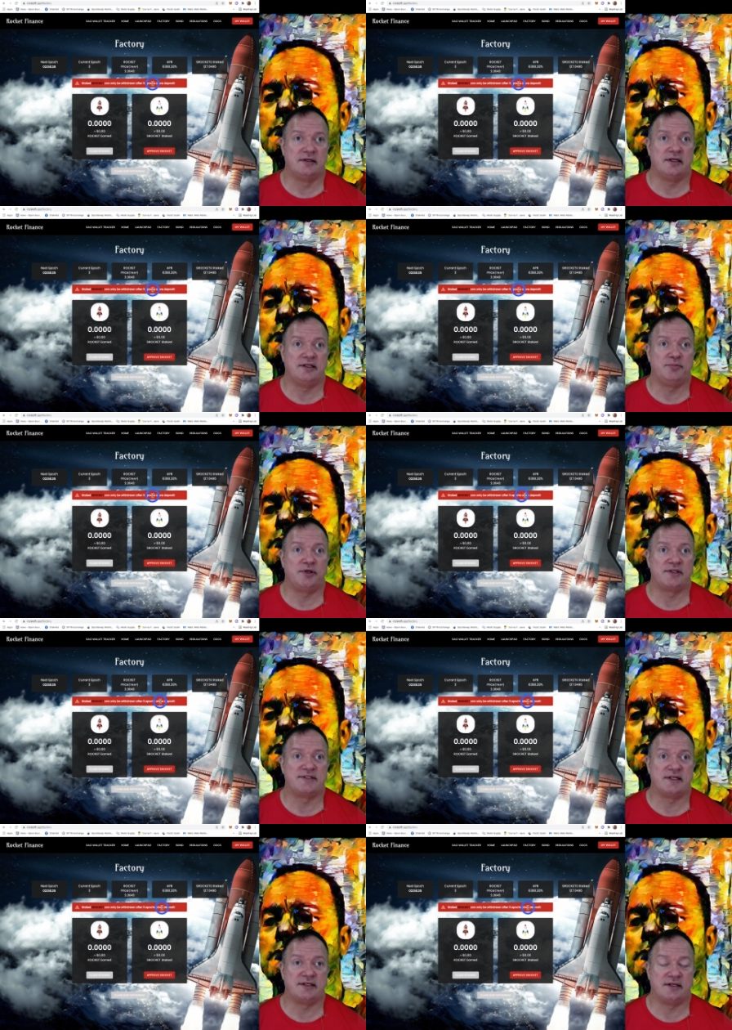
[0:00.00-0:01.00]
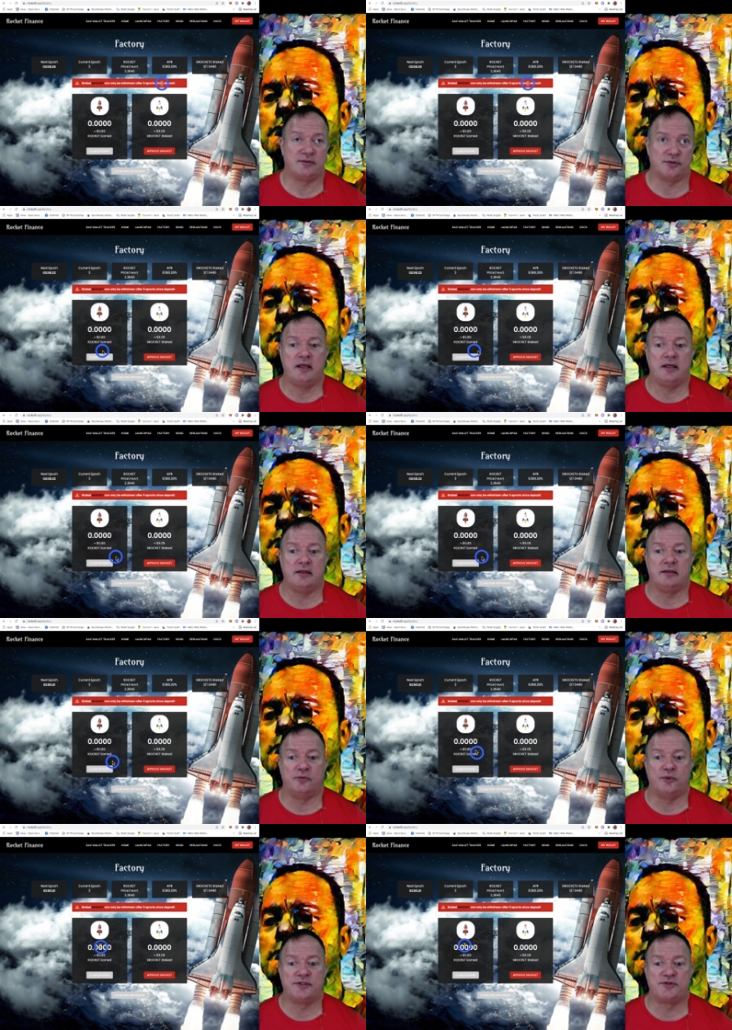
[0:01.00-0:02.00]
An epoch is 8 hours. And
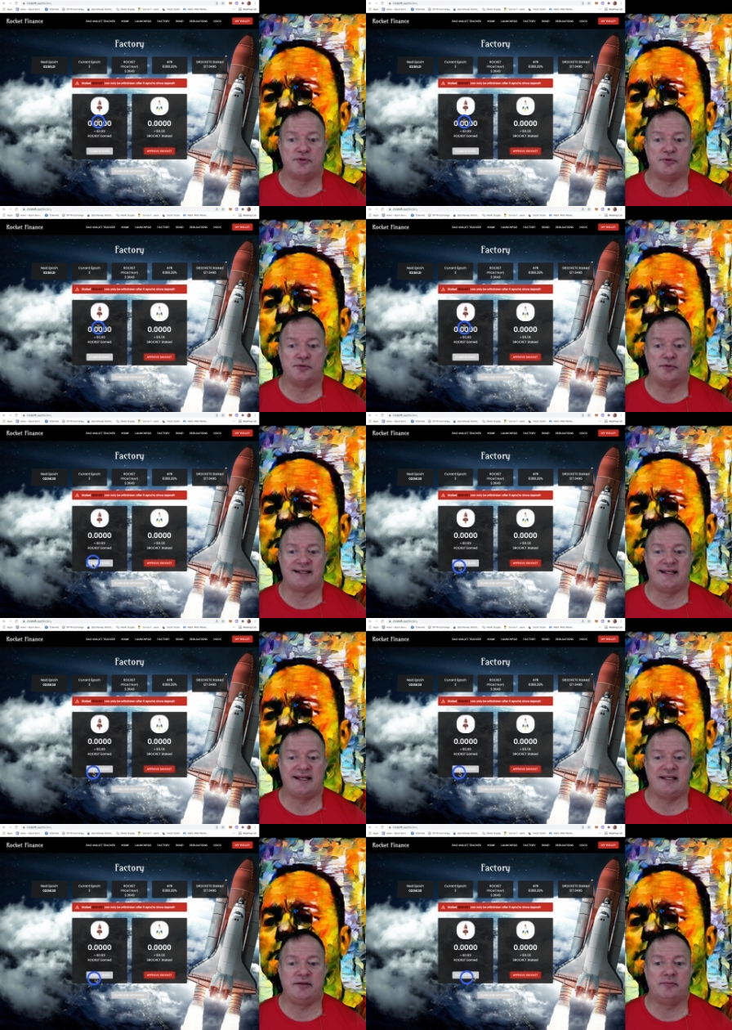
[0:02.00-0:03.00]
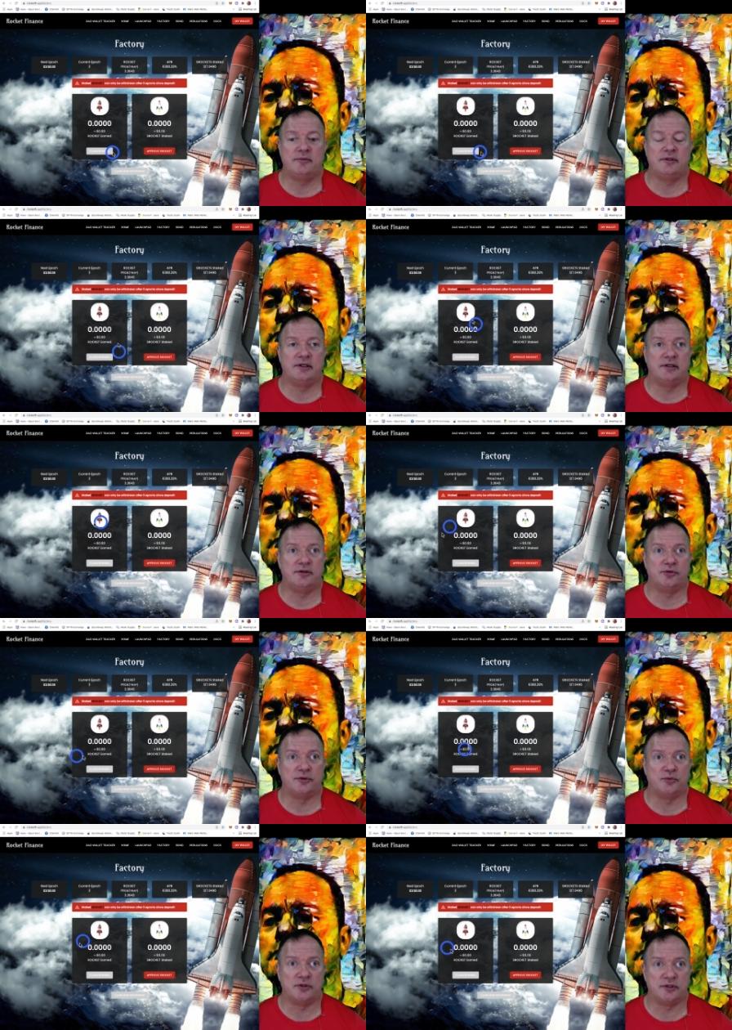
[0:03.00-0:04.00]
once you claim your
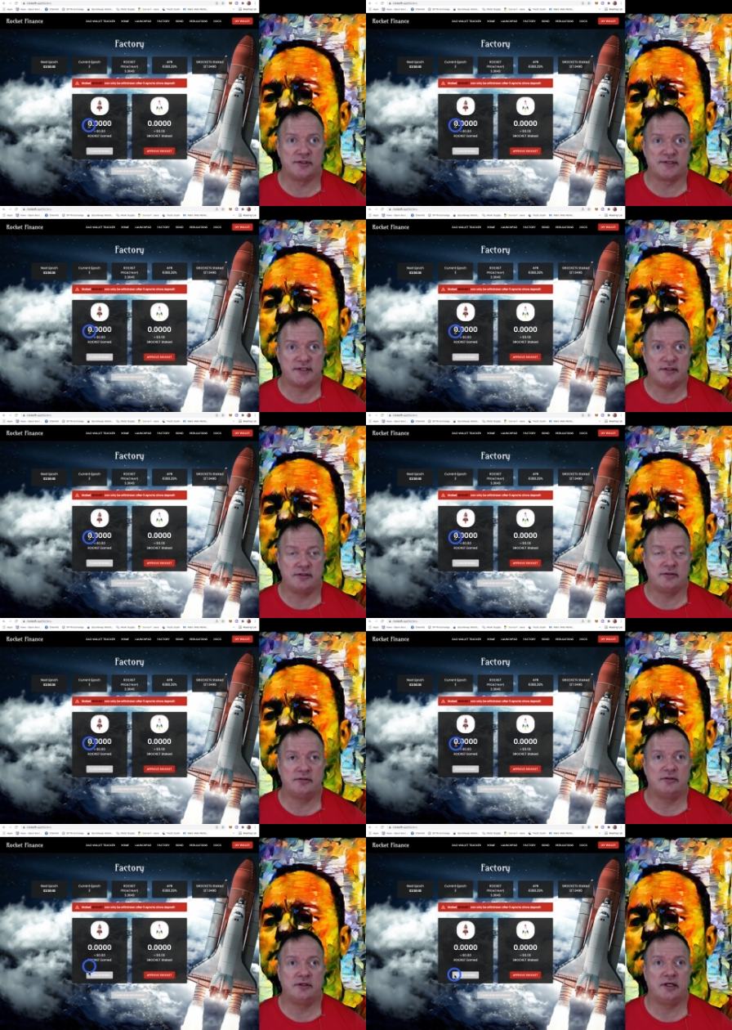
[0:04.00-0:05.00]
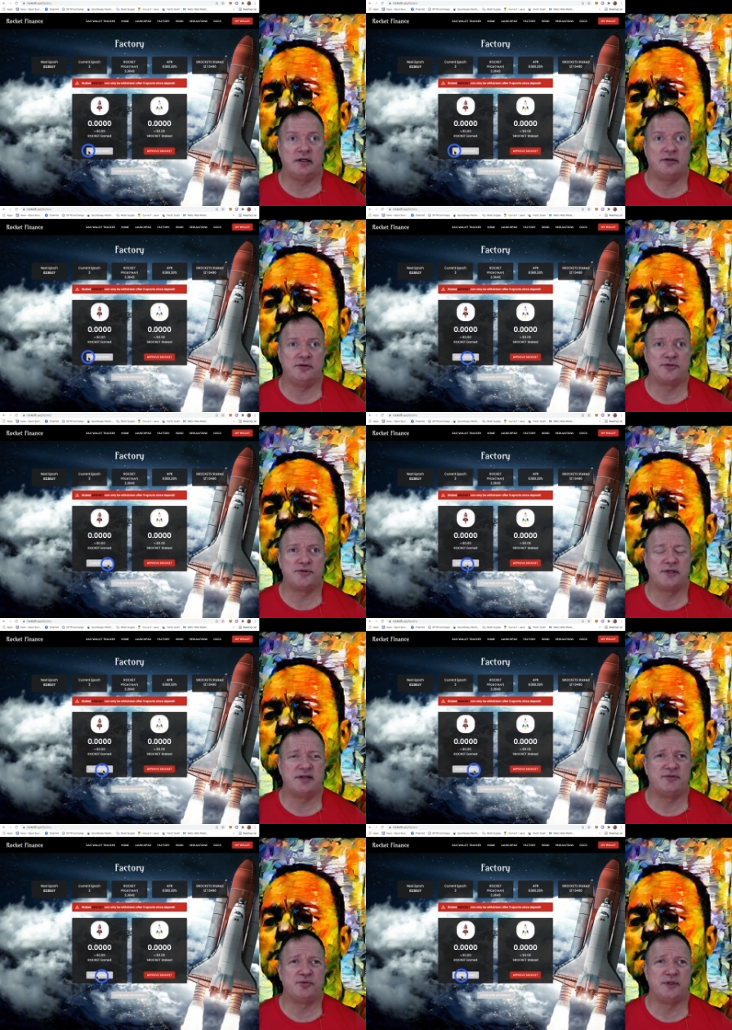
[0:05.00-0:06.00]
rewards here, you also
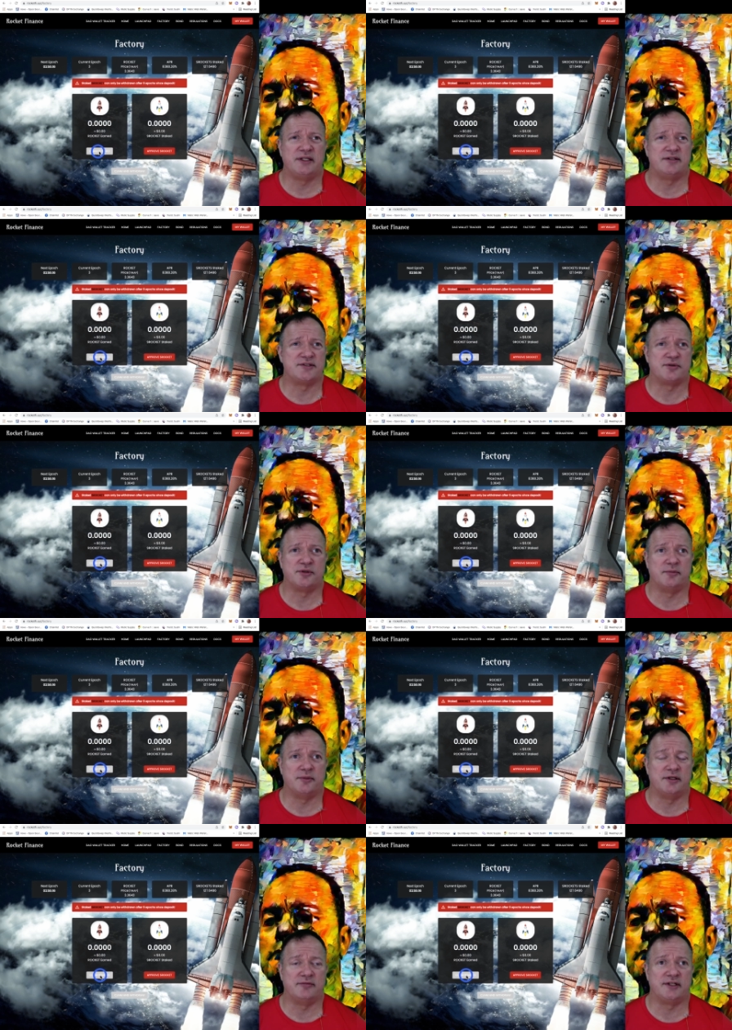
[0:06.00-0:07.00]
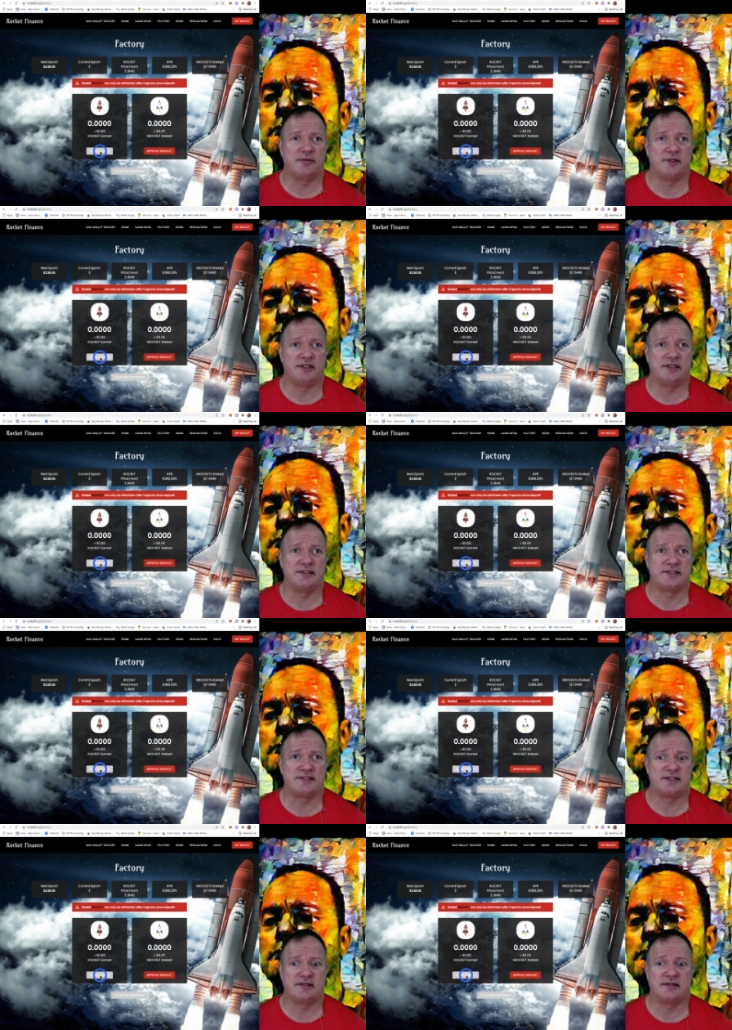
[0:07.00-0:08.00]
have to wait a certain amount of time. I think it's
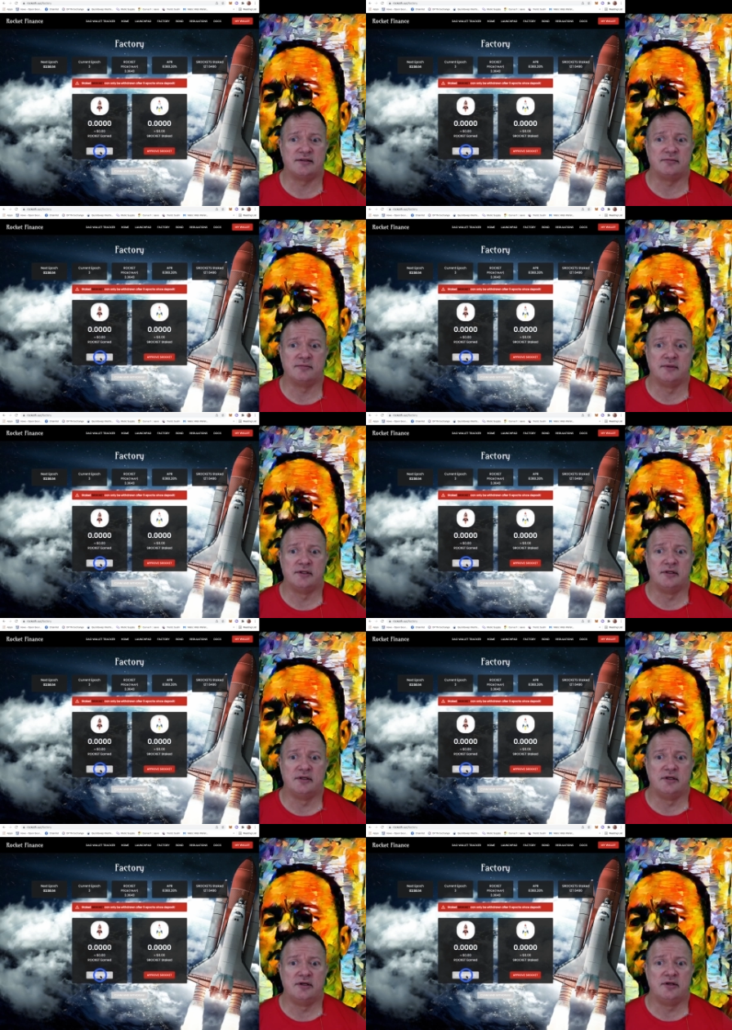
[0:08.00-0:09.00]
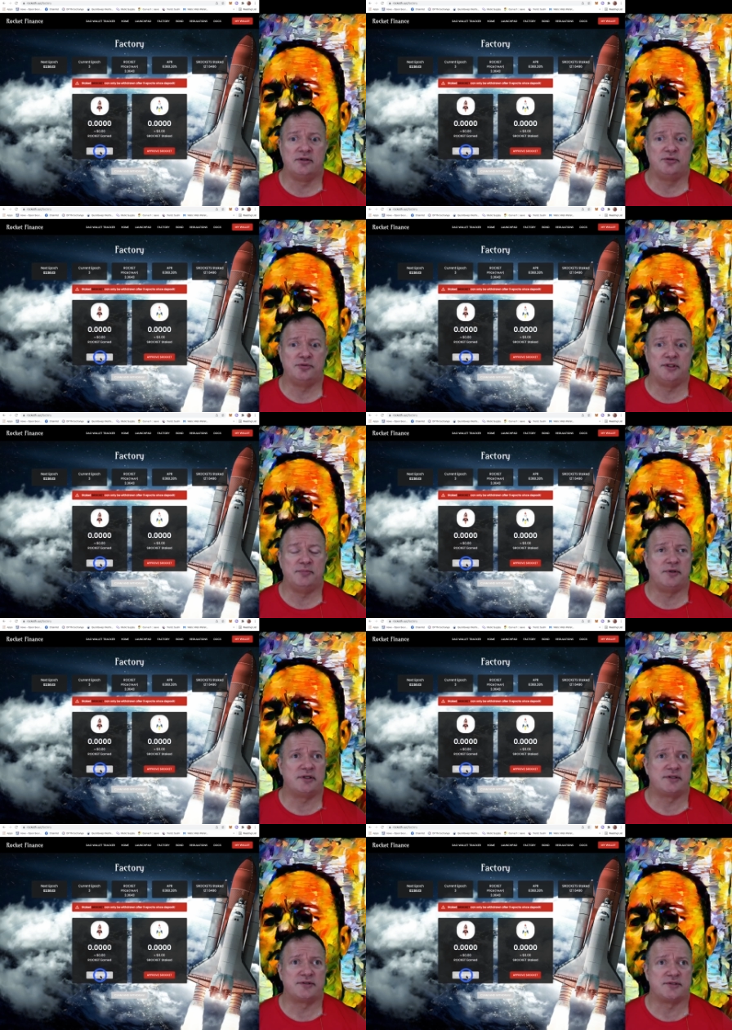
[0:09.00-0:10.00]
2
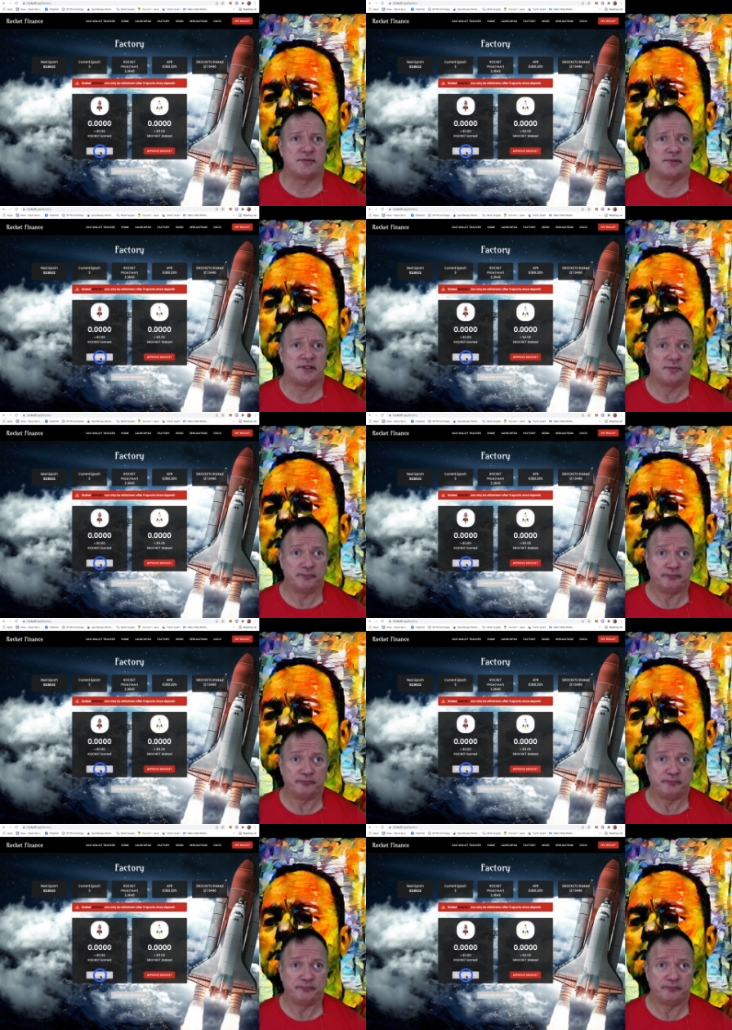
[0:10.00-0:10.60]
epochs or something.